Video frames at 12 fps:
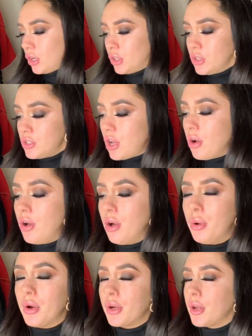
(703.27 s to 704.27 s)
So
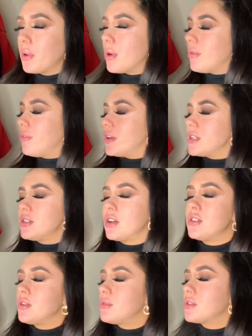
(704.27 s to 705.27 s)
we're gonna go on with it now.
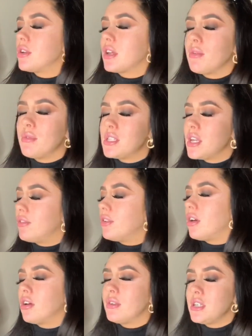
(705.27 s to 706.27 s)
So I'm just gonna give myself an
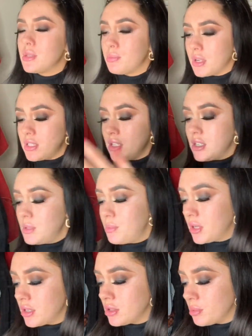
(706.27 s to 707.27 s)
army spritz of this
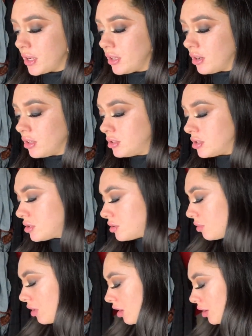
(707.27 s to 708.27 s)
because why not? There's no
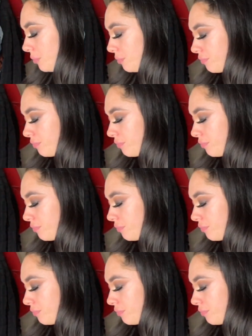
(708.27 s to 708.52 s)
harm.